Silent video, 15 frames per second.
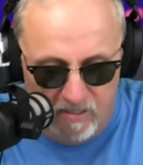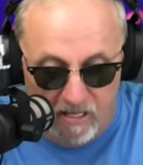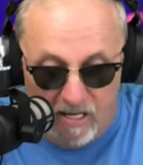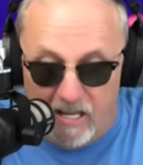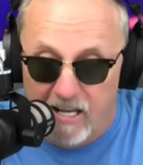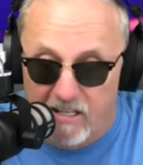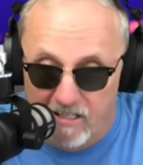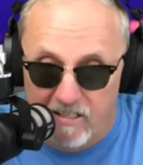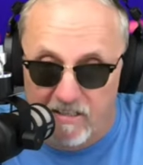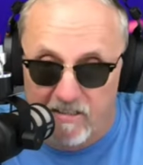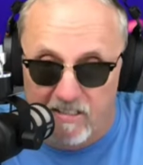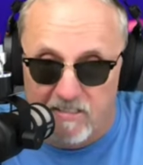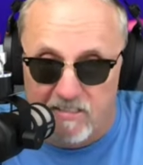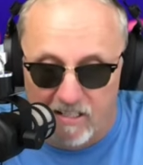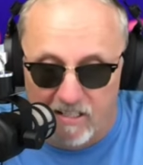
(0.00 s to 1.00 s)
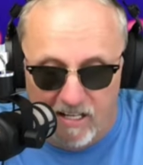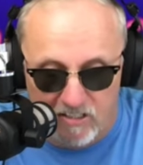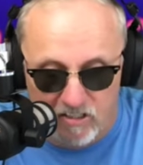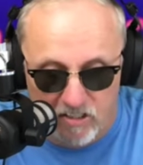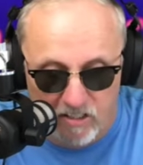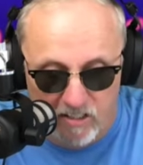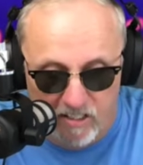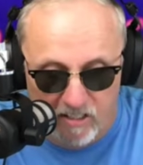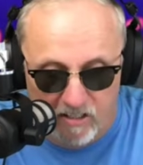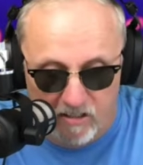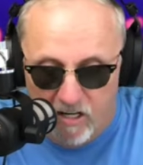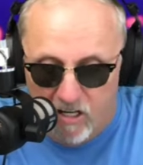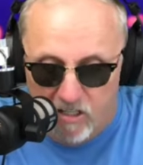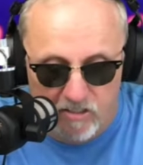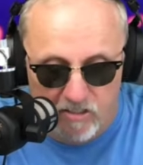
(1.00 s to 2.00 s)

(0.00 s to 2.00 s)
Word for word: And in this election year,